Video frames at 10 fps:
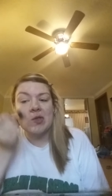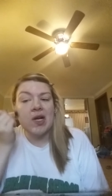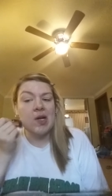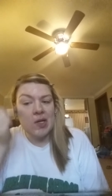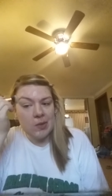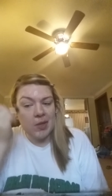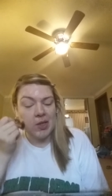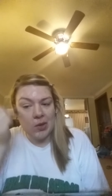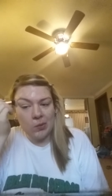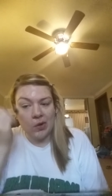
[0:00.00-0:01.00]
Try not to be
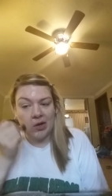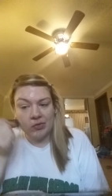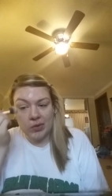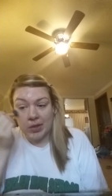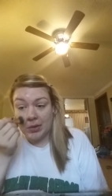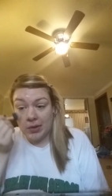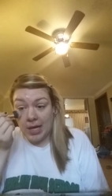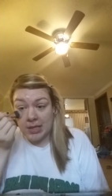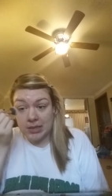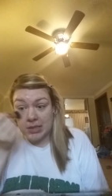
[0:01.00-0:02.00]
too rough with under the
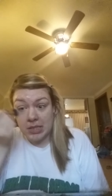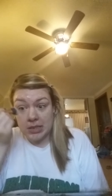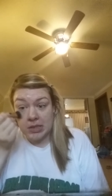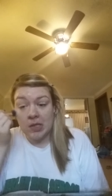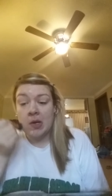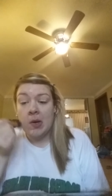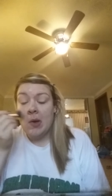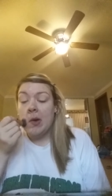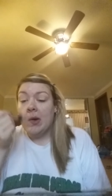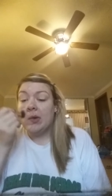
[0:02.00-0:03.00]
eyes because that's
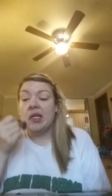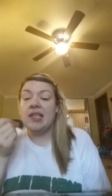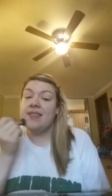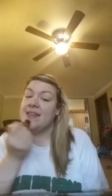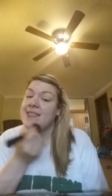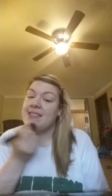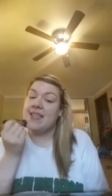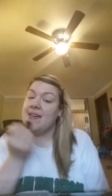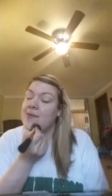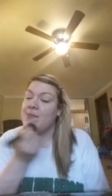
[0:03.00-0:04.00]
really thin
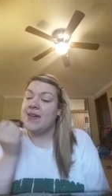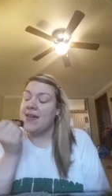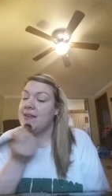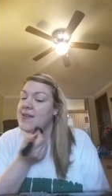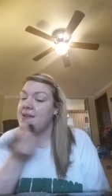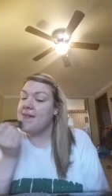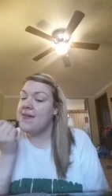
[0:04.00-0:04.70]
skin, but